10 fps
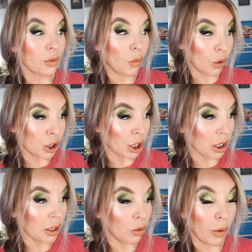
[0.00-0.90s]

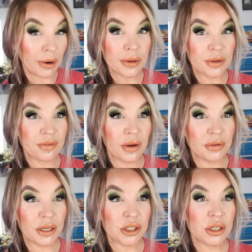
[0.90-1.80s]
work wearing the
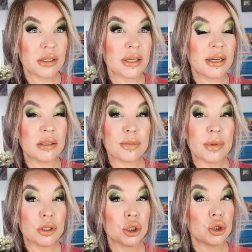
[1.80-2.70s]
foundations and it's
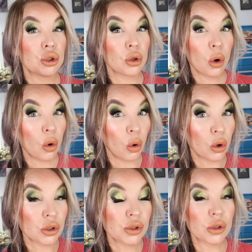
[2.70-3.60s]
been
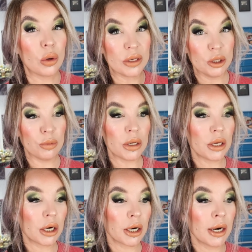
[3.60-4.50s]
so, so humid
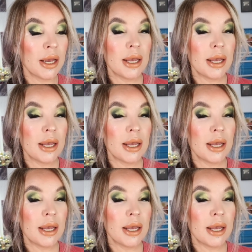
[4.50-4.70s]
here.